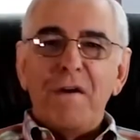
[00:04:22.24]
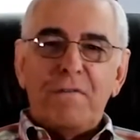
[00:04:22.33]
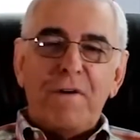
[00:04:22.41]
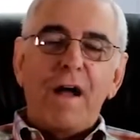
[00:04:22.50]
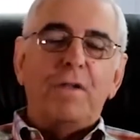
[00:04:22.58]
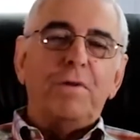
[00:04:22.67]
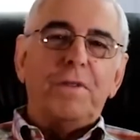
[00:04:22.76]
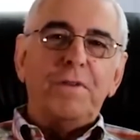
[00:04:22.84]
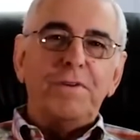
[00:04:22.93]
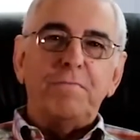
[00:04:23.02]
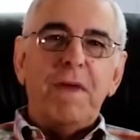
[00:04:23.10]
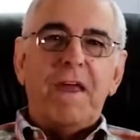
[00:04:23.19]
following
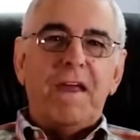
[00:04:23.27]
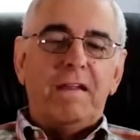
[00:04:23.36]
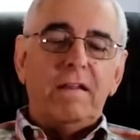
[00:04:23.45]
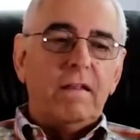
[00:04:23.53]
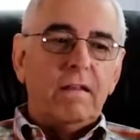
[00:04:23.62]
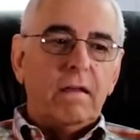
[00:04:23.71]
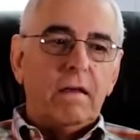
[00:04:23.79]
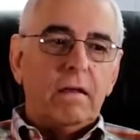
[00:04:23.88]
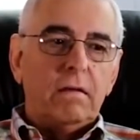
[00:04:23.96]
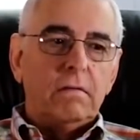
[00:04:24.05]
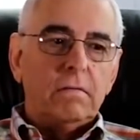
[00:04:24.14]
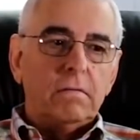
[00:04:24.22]
this man,
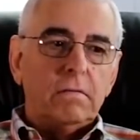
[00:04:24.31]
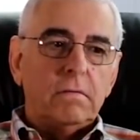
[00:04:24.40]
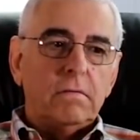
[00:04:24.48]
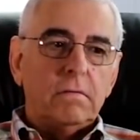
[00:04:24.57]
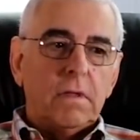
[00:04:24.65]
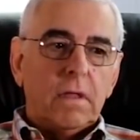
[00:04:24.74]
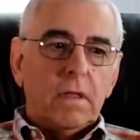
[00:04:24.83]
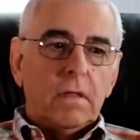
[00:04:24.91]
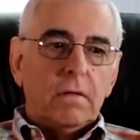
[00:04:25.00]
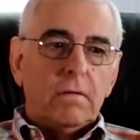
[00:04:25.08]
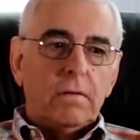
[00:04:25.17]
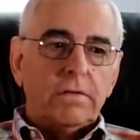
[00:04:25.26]

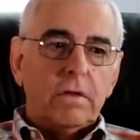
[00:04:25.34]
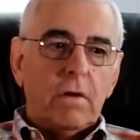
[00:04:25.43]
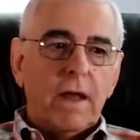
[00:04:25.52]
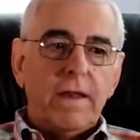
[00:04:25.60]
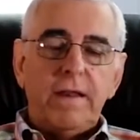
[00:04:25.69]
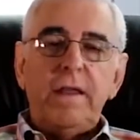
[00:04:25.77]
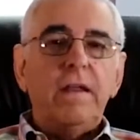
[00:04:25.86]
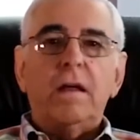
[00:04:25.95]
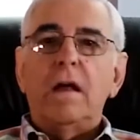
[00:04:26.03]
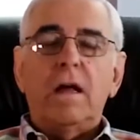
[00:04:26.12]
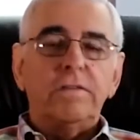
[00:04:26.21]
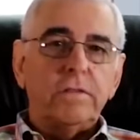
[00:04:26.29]
and so I didn't need a
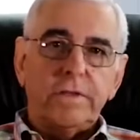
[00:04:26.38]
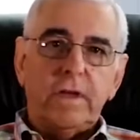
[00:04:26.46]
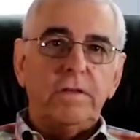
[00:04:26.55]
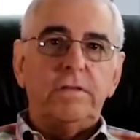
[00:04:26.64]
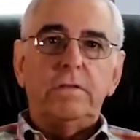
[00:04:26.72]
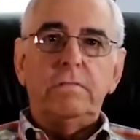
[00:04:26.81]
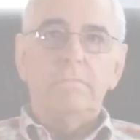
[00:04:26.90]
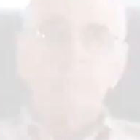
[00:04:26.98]
consultation.